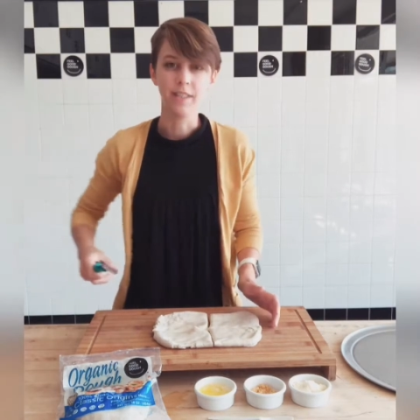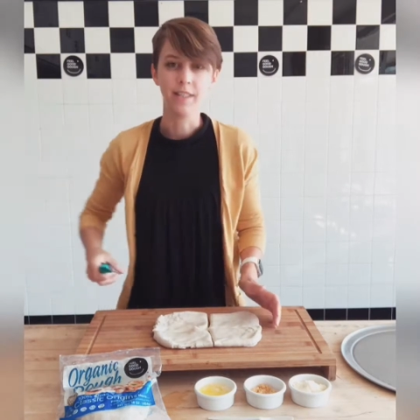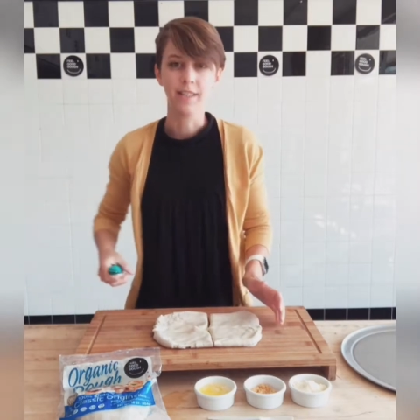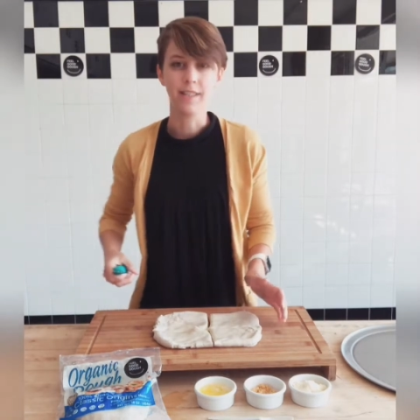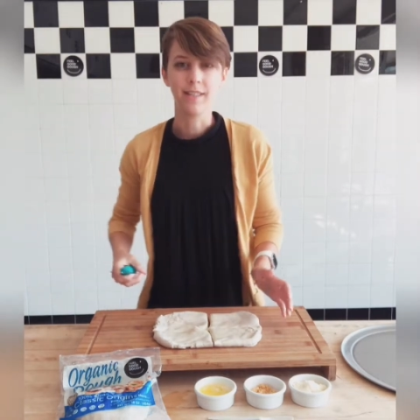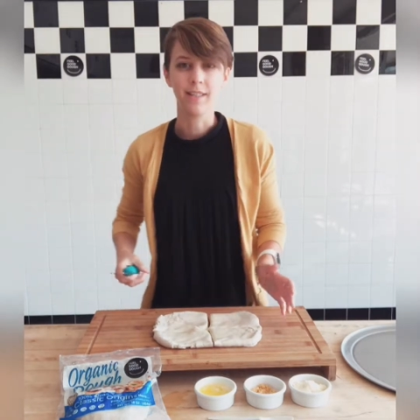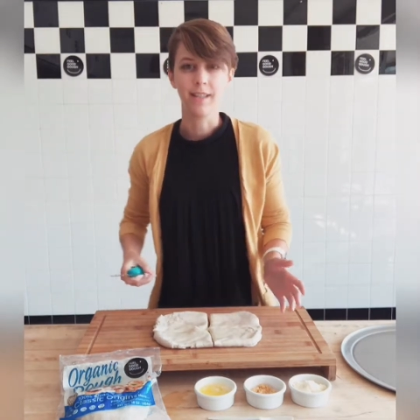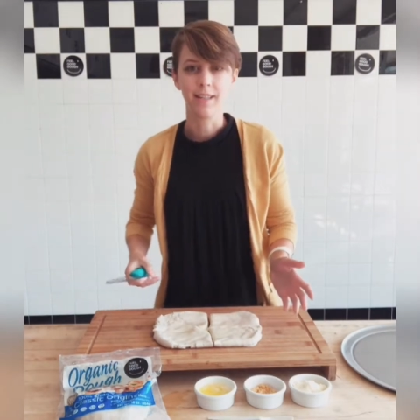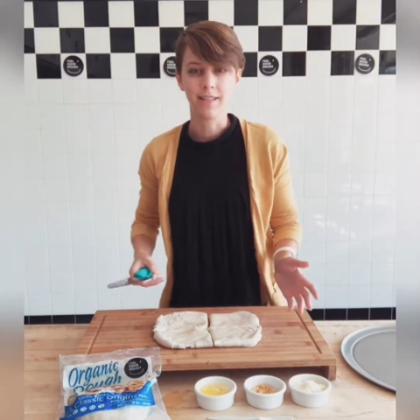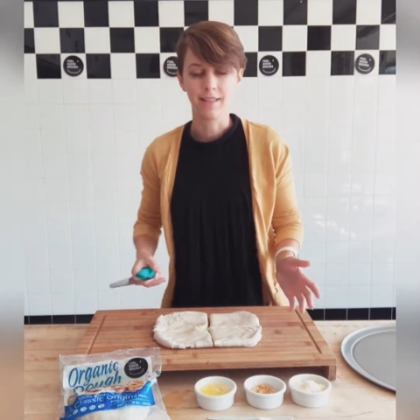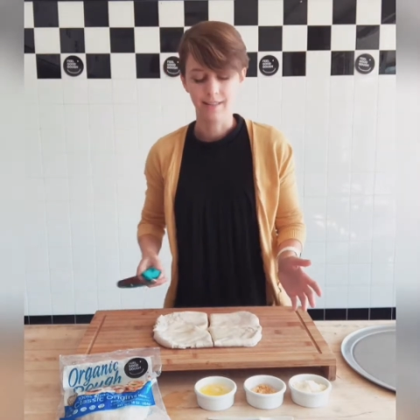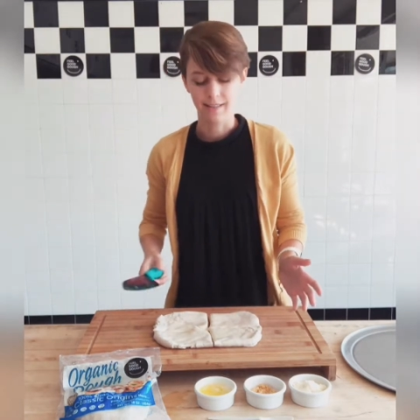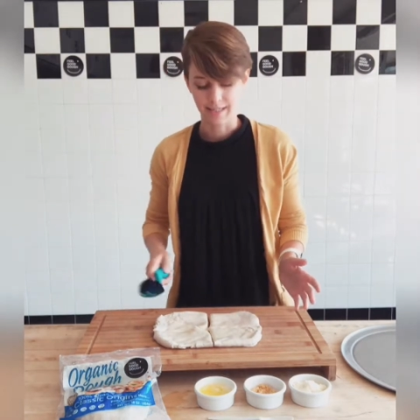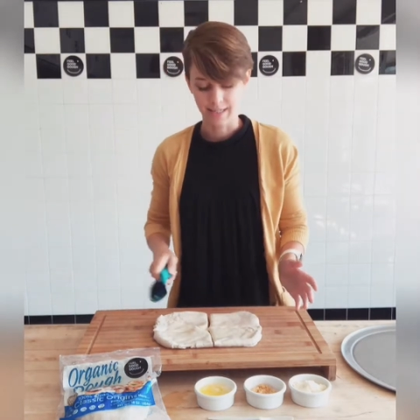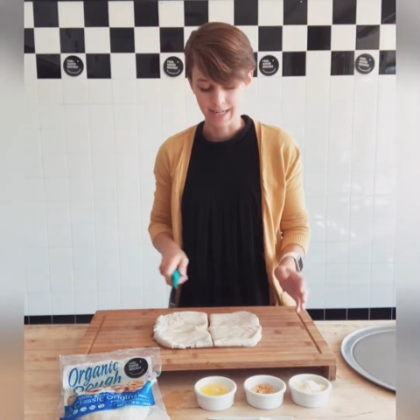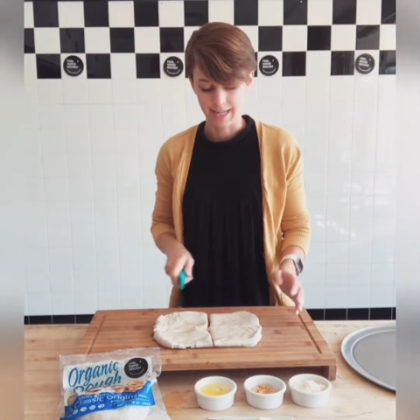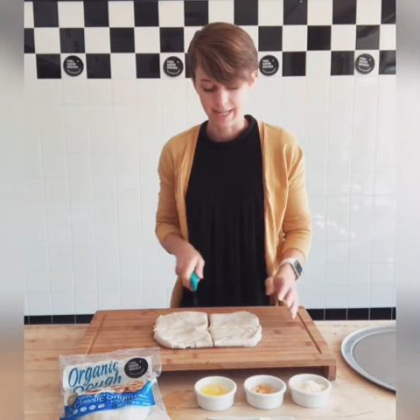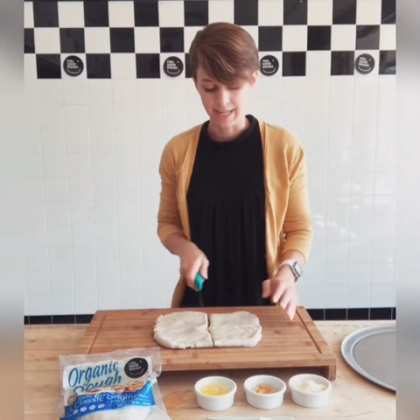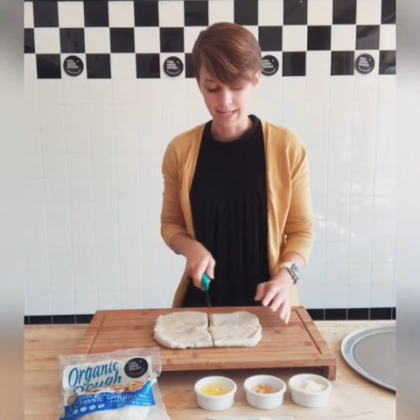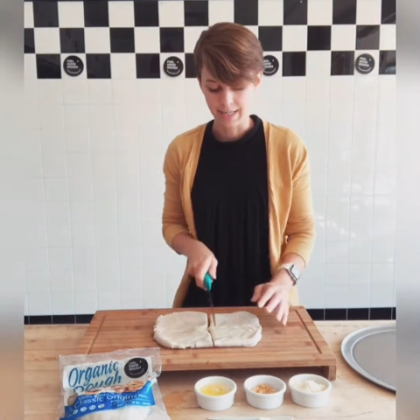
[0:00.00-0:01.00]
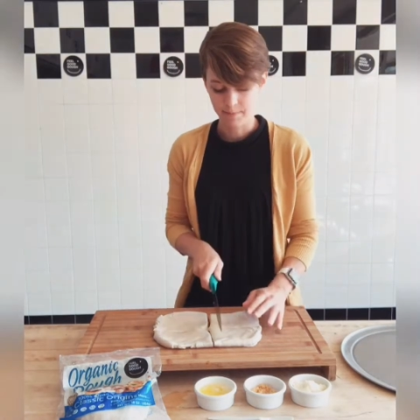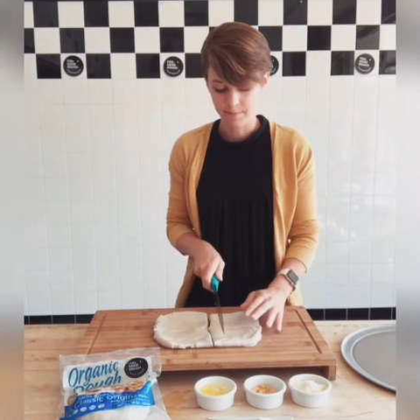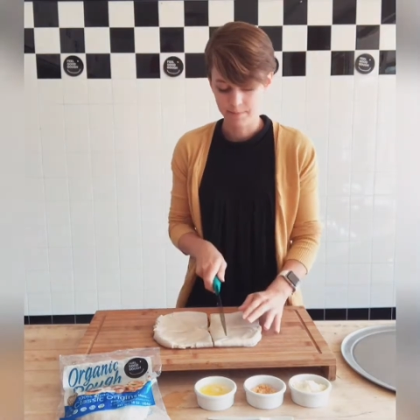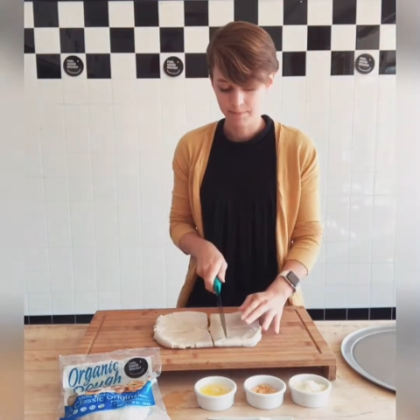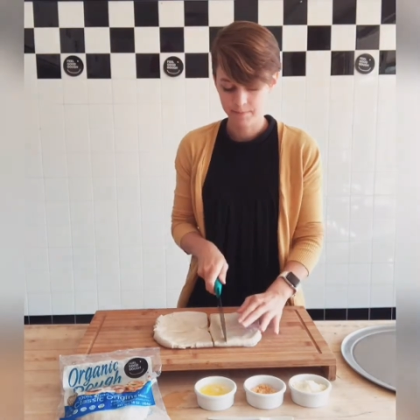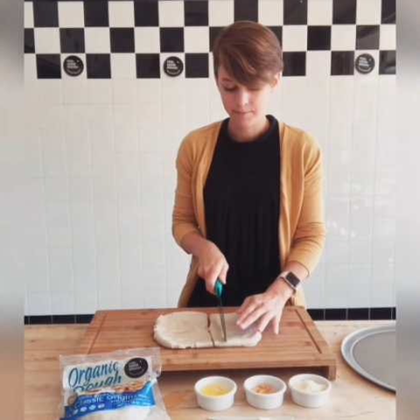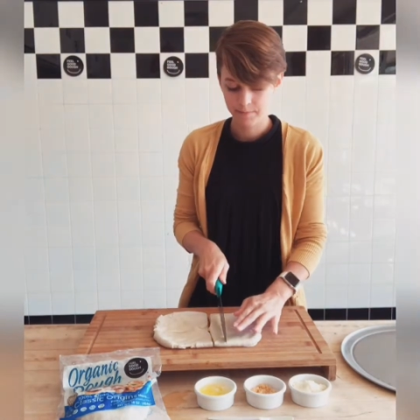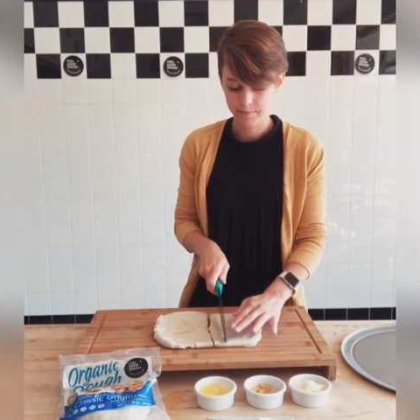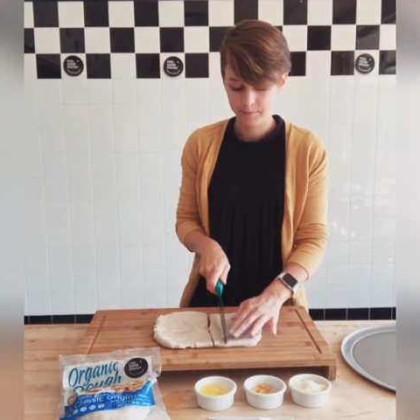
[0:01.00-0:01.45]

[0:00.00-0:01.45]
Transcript: to 16.